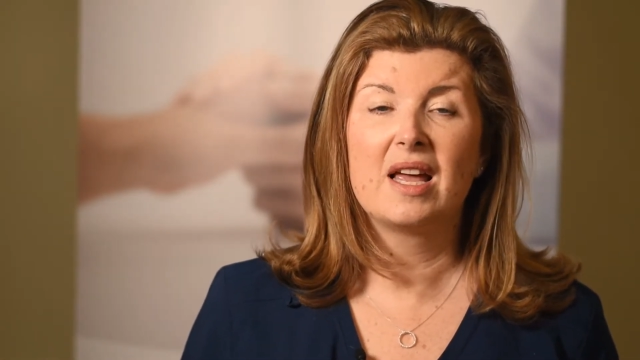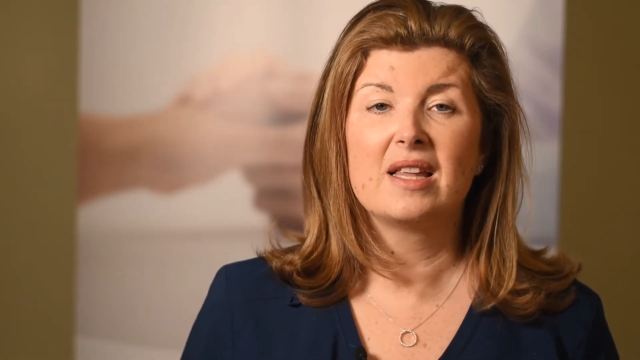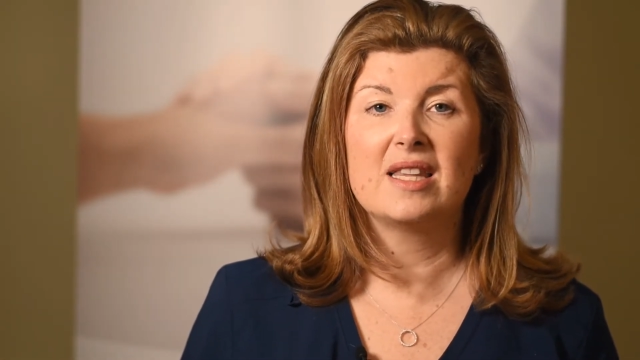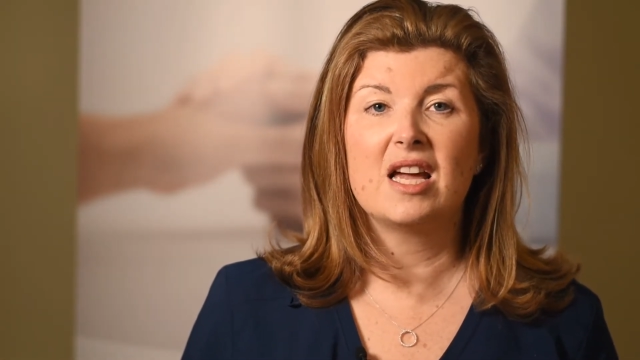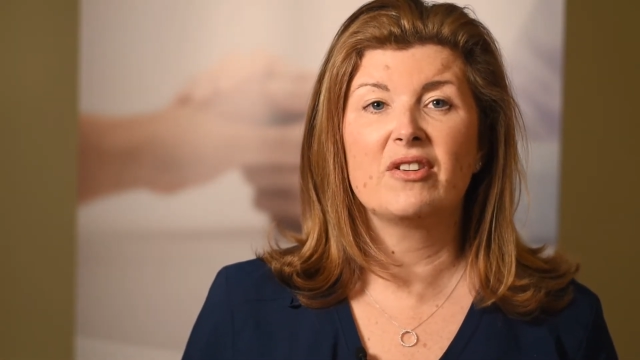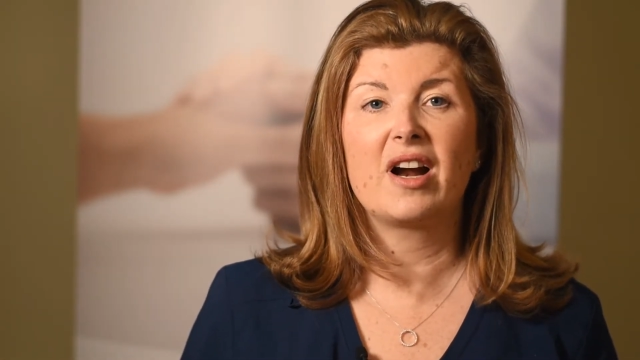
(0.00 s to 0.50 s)

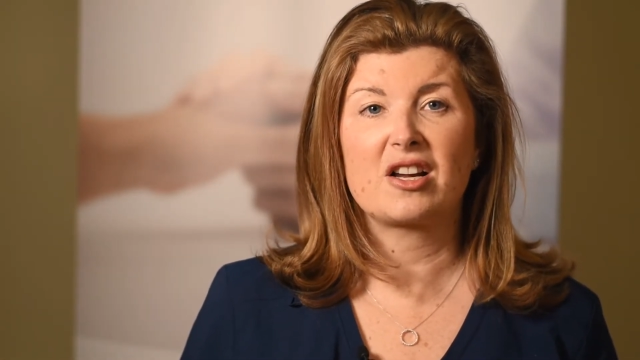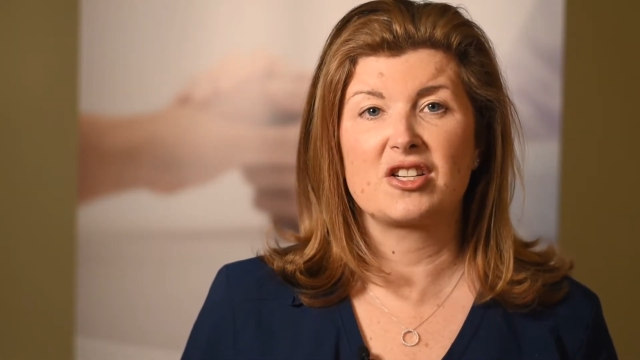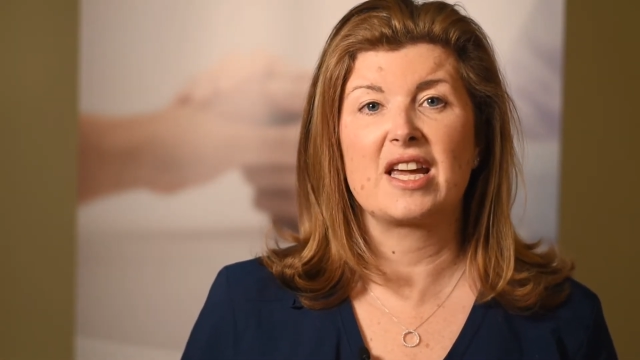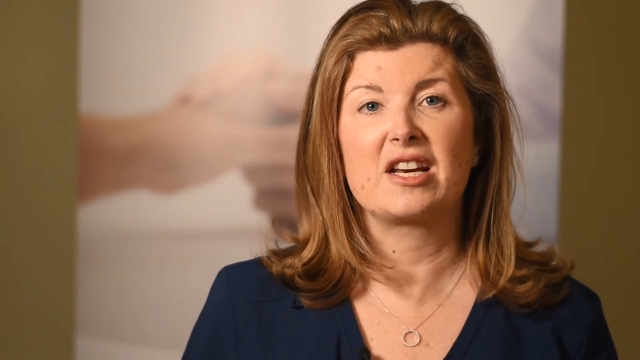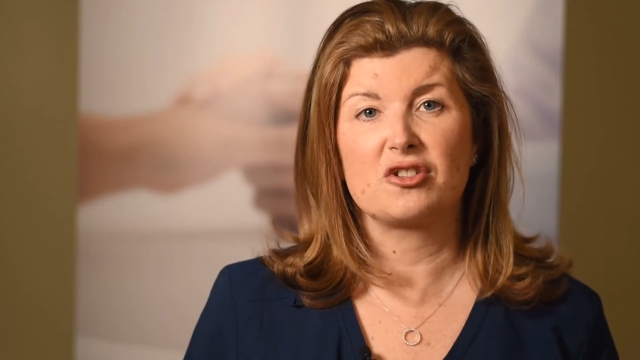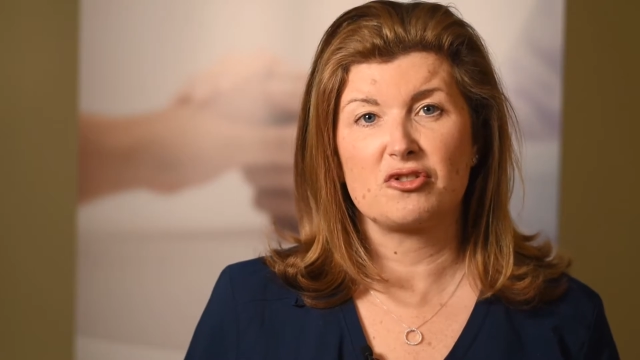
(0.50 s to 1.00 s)
never actually
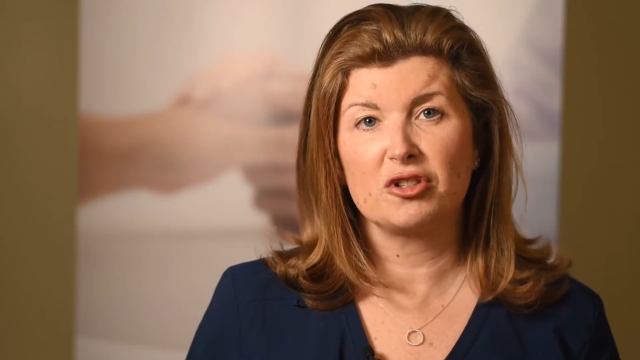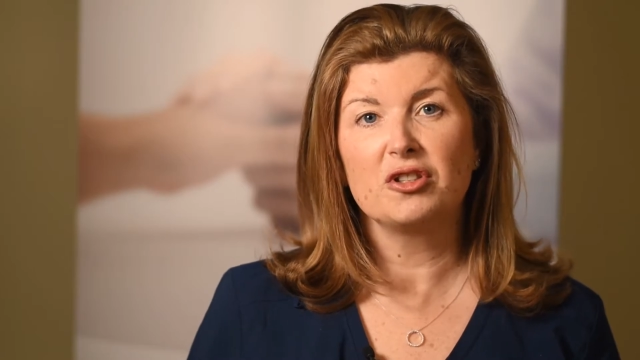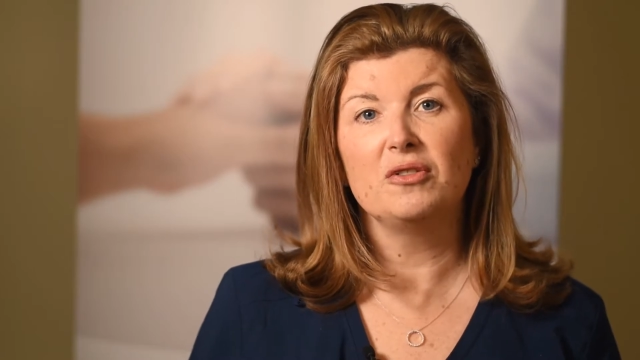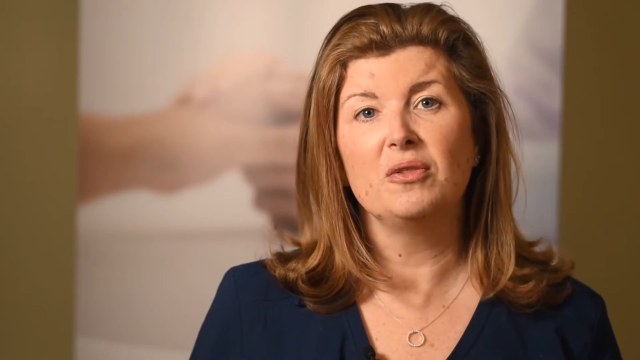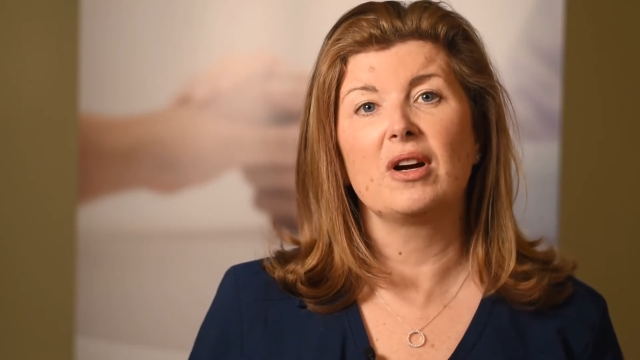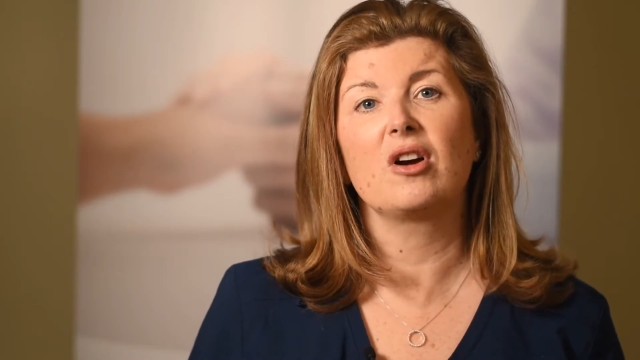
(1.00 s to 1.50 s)
get a
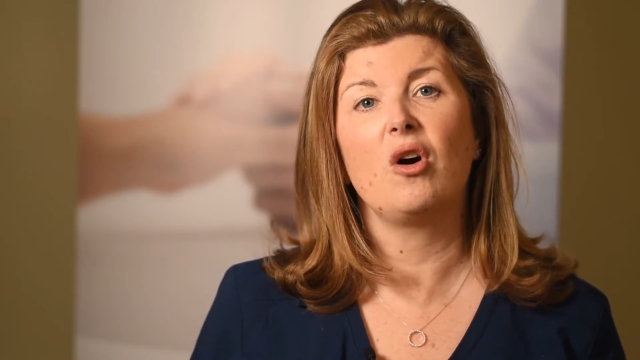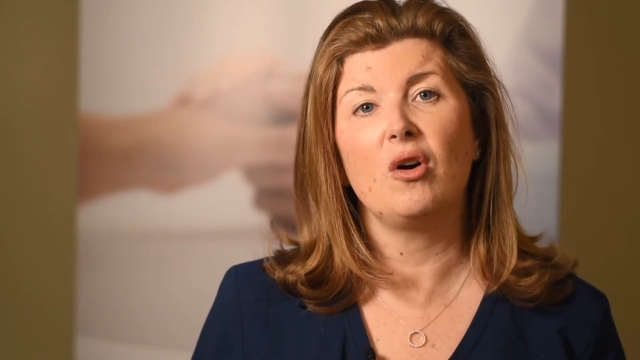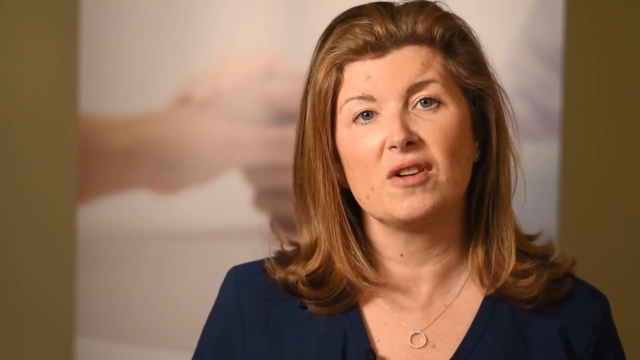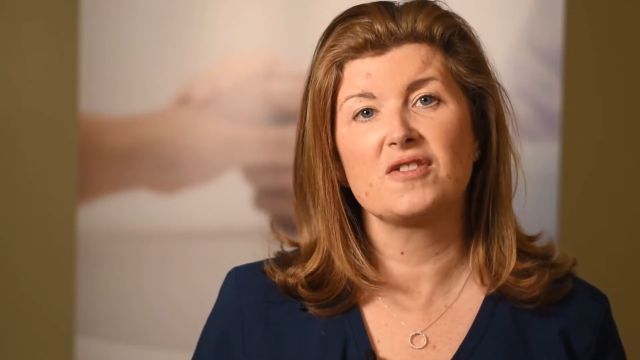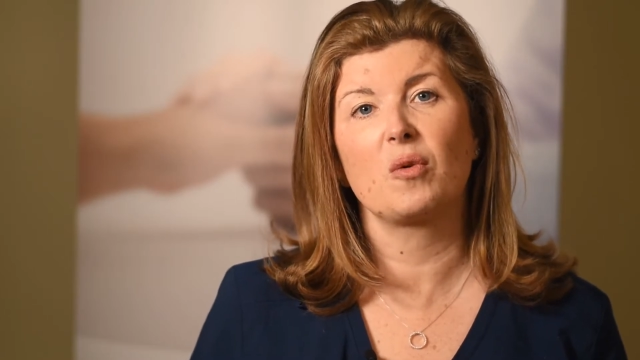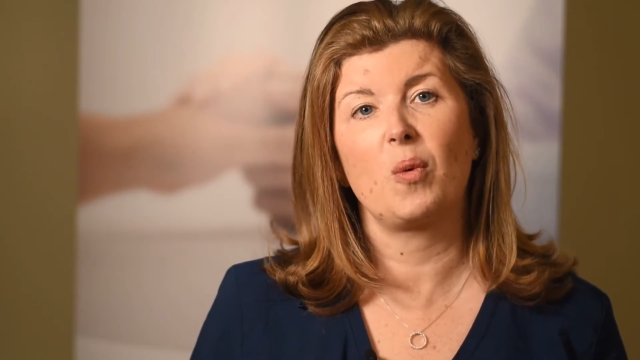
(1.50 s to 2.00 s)
true
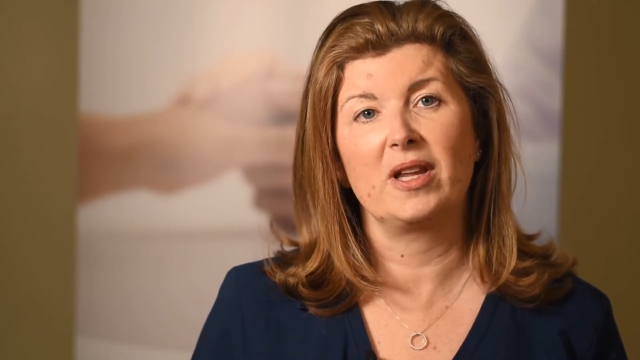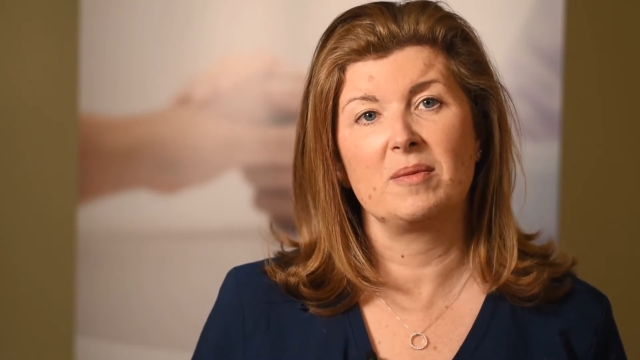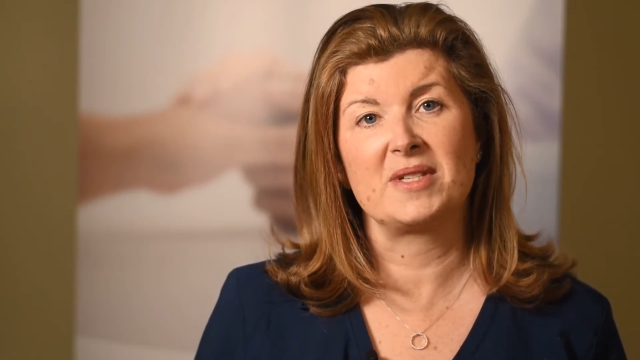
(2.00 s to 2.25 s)
cause for why the